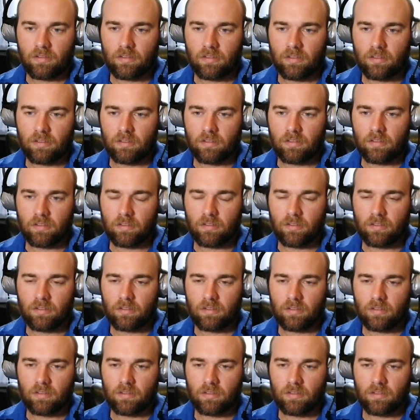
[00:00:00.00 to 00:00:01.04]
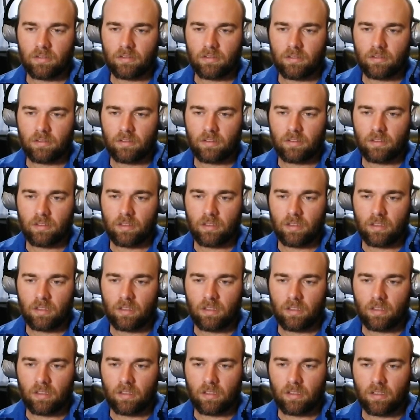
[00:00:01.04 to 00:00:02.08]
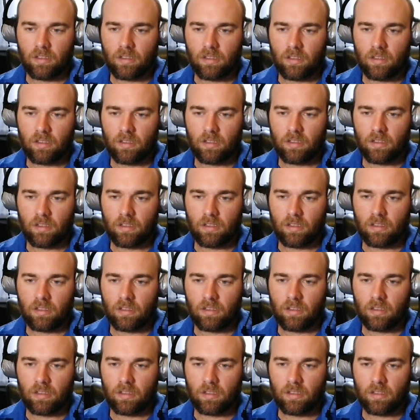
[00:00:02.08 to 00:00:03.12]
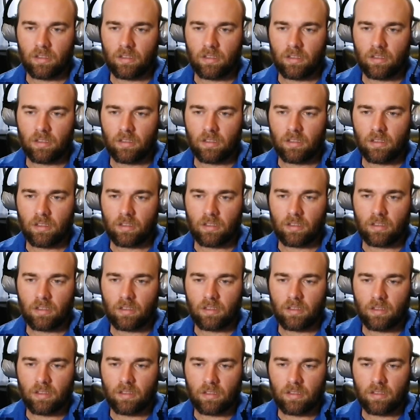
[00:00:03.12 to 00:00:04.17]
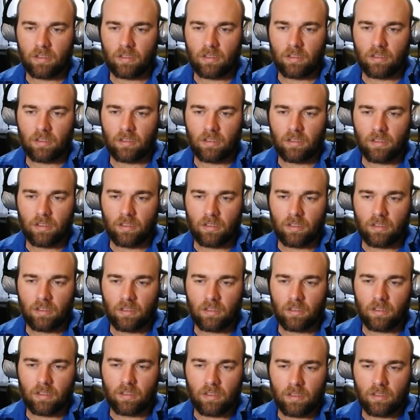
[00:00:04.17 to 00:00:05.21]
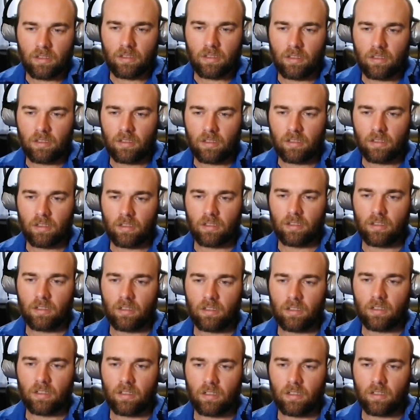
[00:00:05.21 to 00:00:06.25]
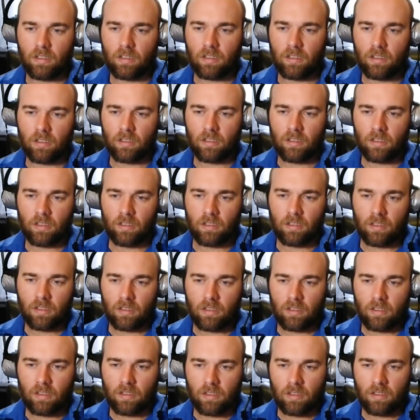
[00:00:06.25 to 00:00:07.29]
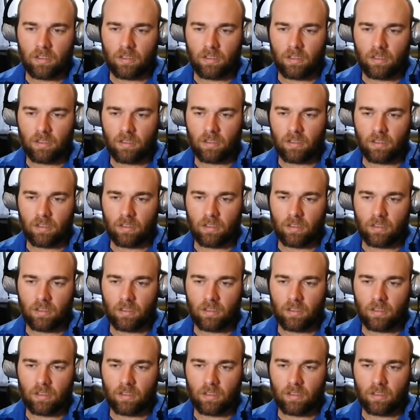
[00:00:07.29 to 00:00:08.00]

(not speaking)